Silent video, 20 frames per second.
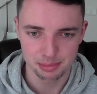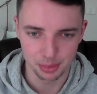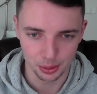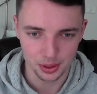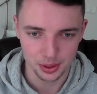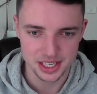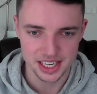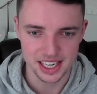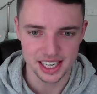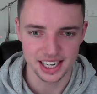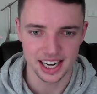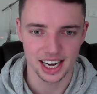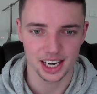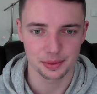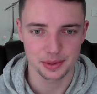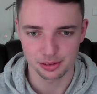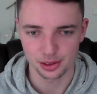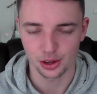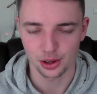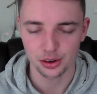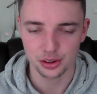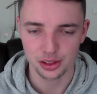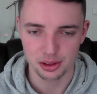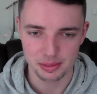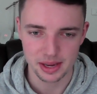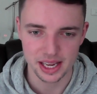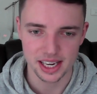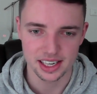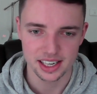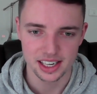booked in? How do we lock
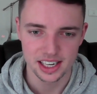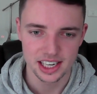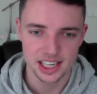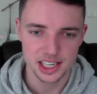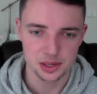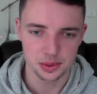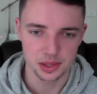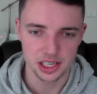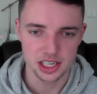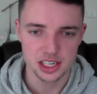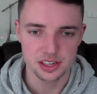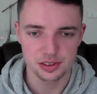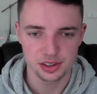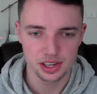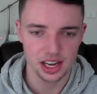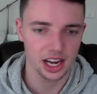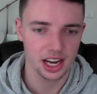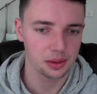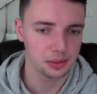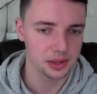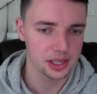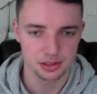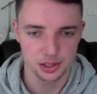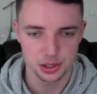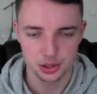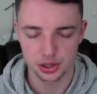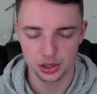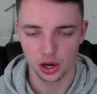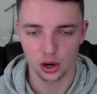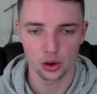them in to an interview? How do we
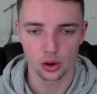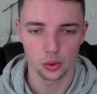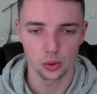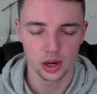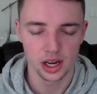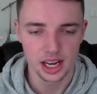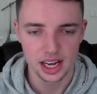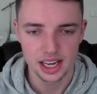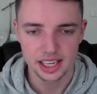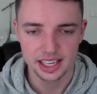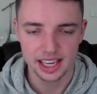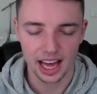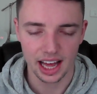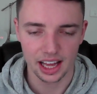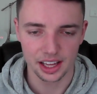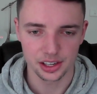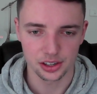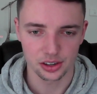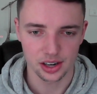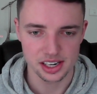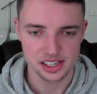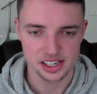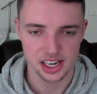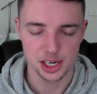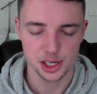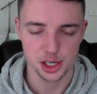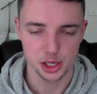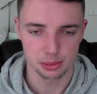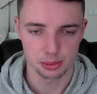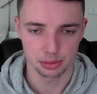do the whole
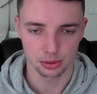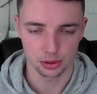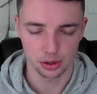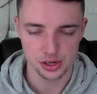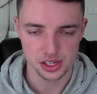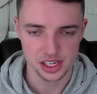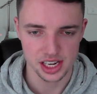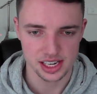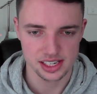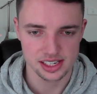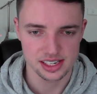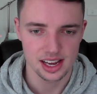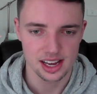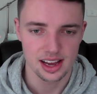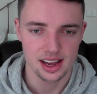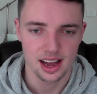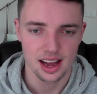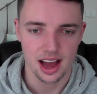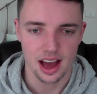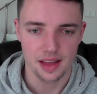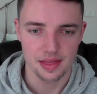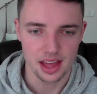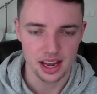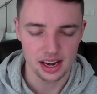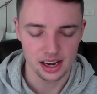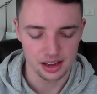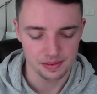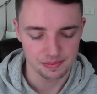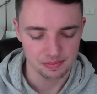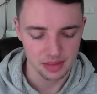calendarization process? And
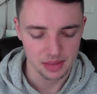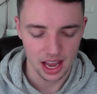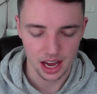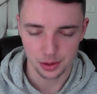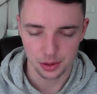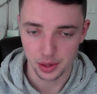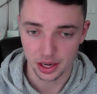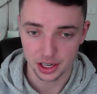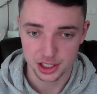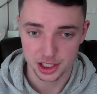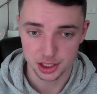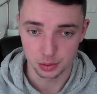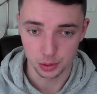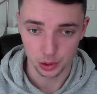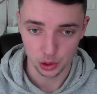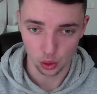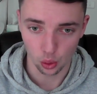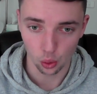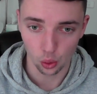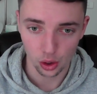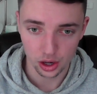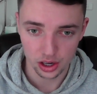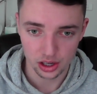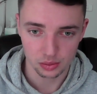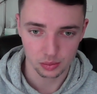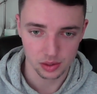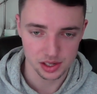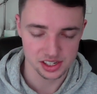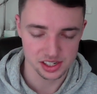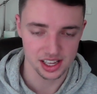then how do we actually
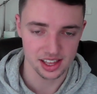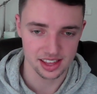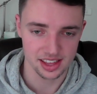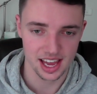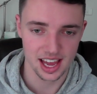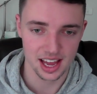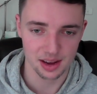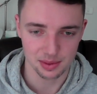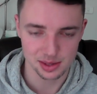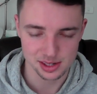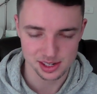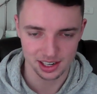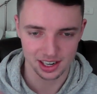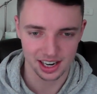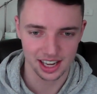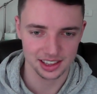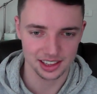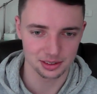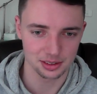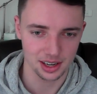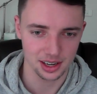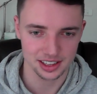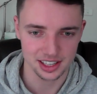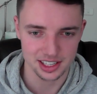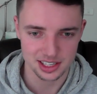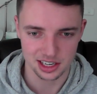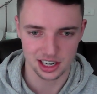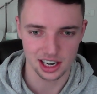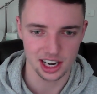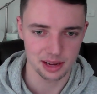record once they're there, once they're at
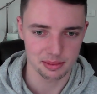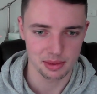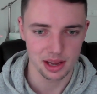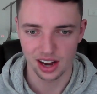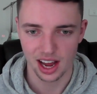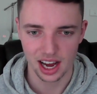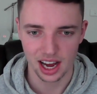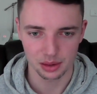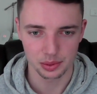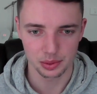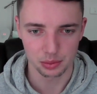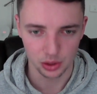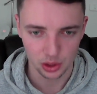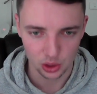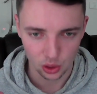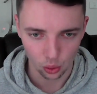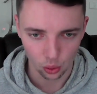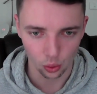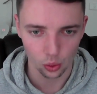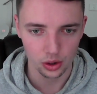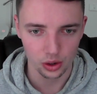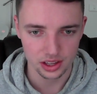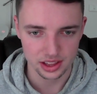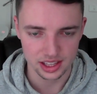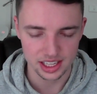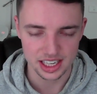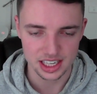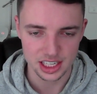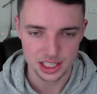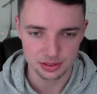the time? How do we record
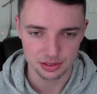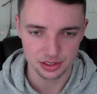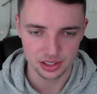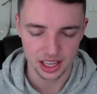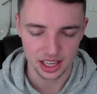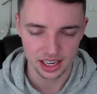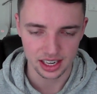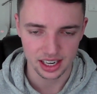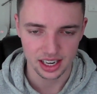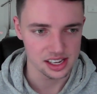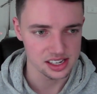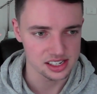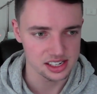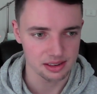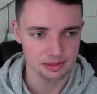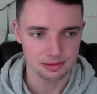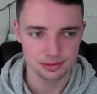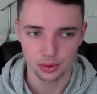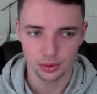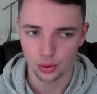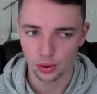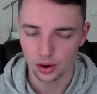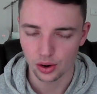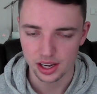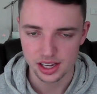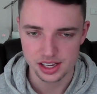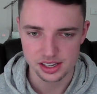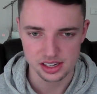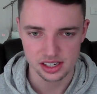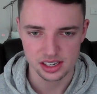the interview then? Step
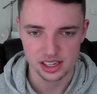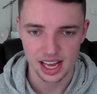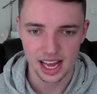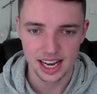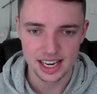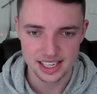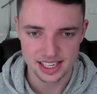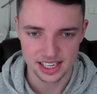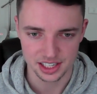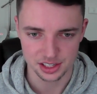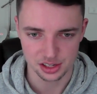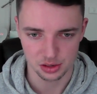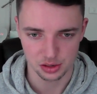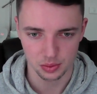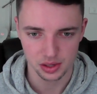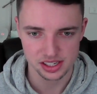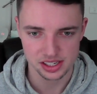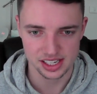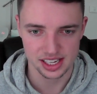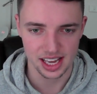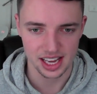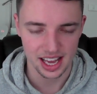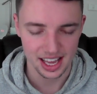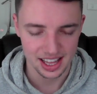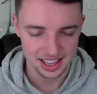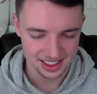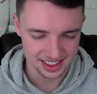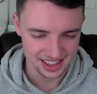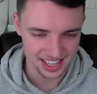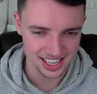4 is editing. So once the
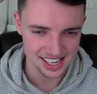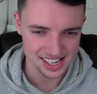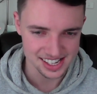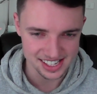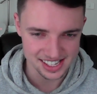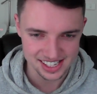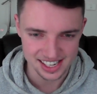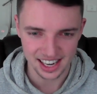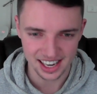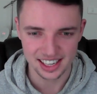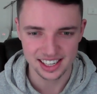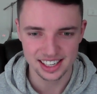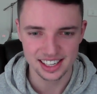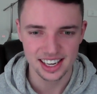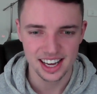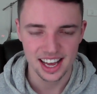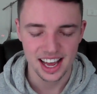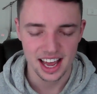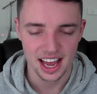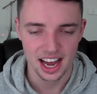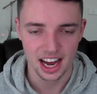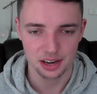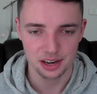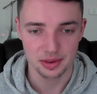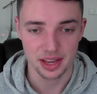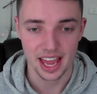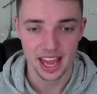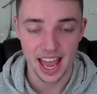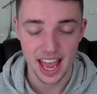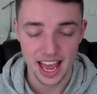thing is done, how do
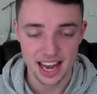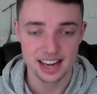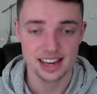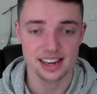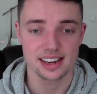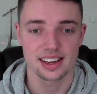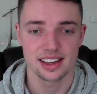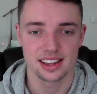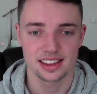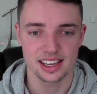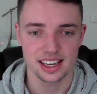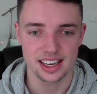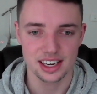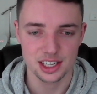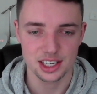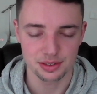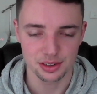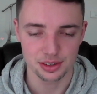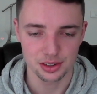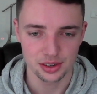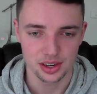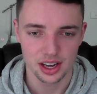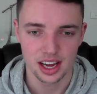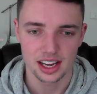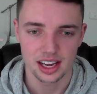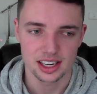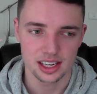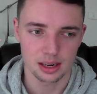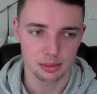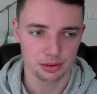we edit the interview?
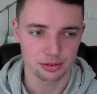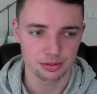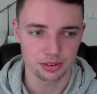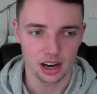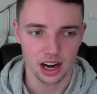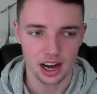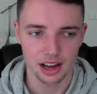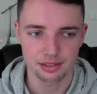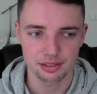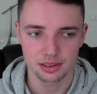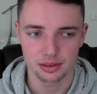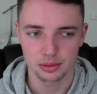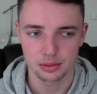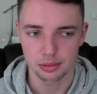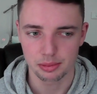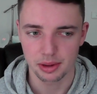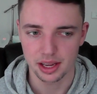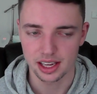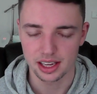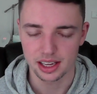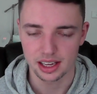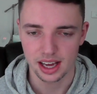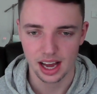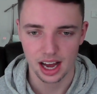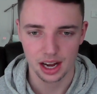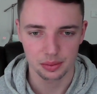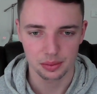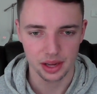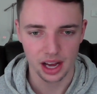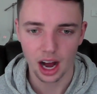Number 5 would be,
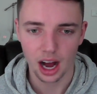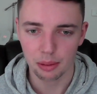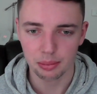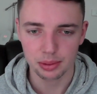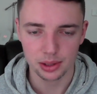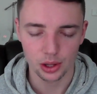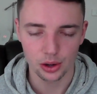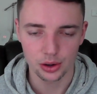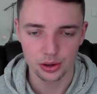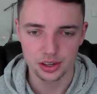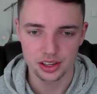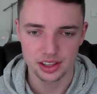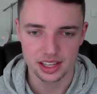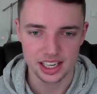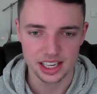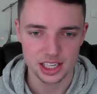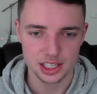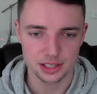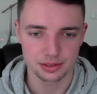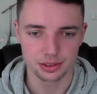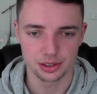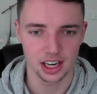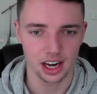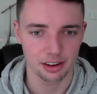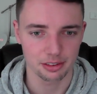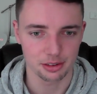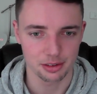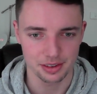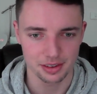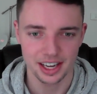how do we upload the interview
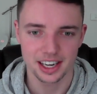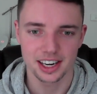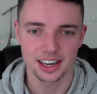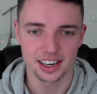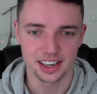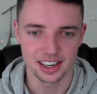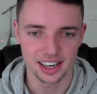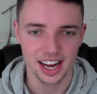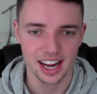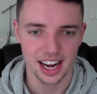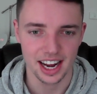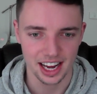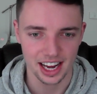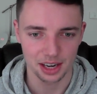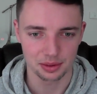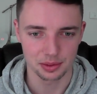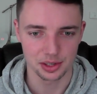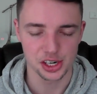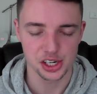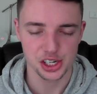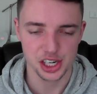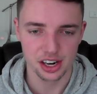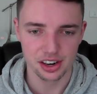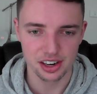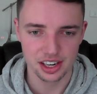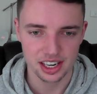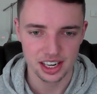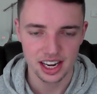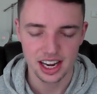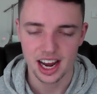after we've edited it, and how do we
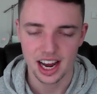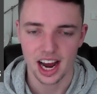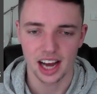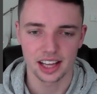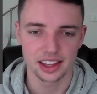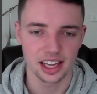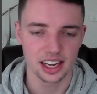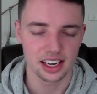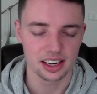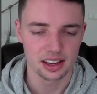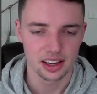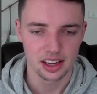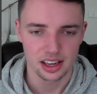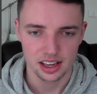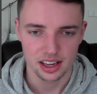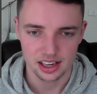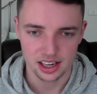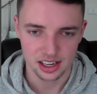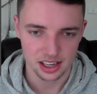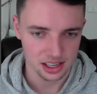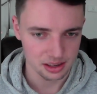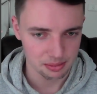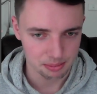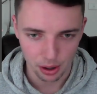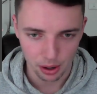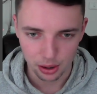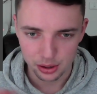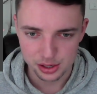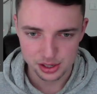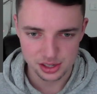share it? And then
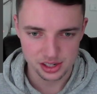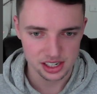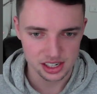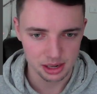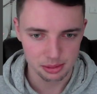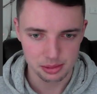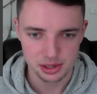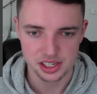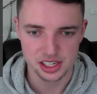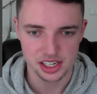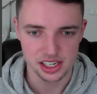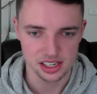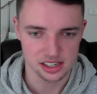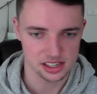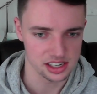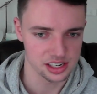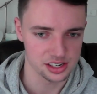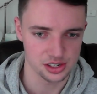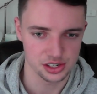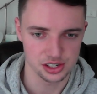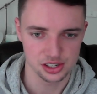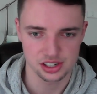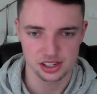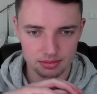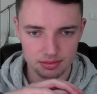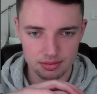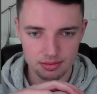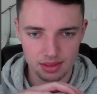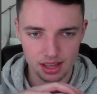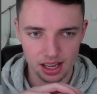bonus number 6 is
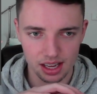just,